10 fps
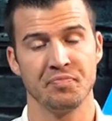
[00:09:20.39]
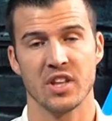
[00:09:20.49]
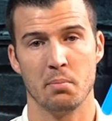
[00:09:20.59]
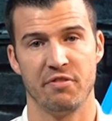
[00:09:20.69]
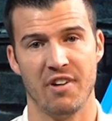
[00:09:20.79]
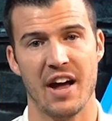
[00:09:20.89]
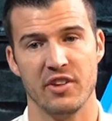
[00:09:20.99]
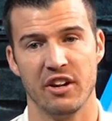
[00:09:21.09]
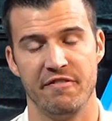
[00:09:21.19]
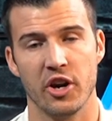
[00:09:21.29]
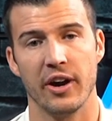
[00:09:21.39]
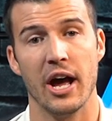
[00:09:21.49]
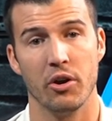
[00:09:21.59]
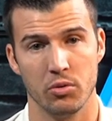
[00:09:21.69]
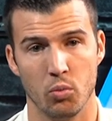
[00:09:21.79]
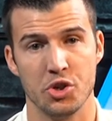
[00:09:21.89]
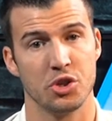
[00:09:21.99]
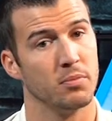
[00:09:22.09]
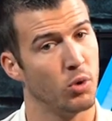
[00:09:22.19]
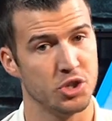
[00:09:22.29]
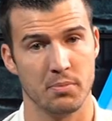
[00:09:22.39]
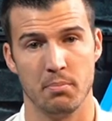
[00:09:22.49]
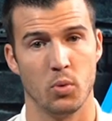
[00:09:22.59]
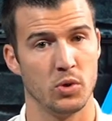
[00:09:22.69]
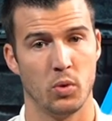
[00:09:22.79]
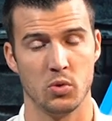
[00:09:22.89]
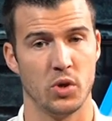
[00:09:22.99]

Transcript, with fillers: Number five, you gotta figure out what your, what your, what, what,